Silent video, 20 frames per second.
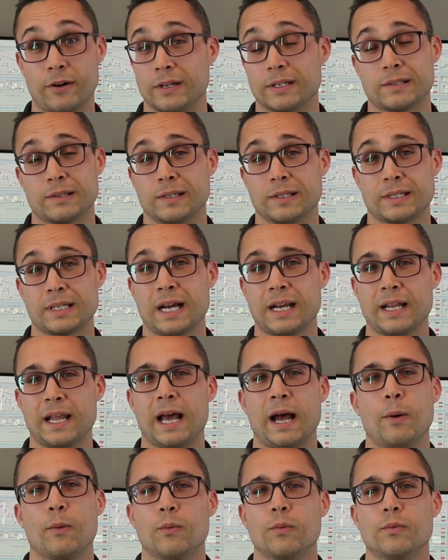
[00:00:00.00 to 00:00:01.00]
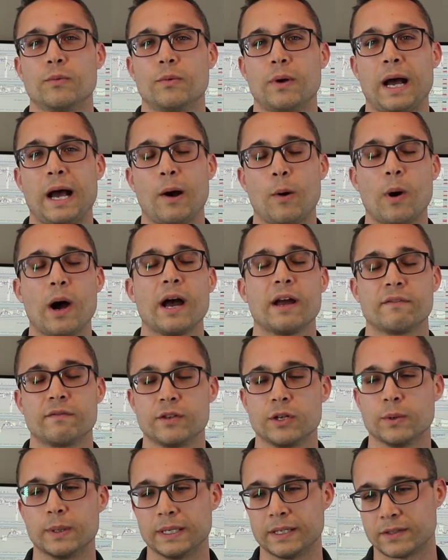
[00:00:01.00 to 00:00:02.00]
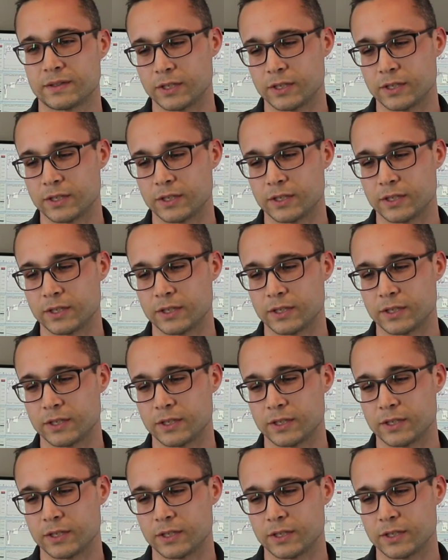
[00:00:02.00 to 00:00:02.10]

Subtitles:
is kind of how I view it.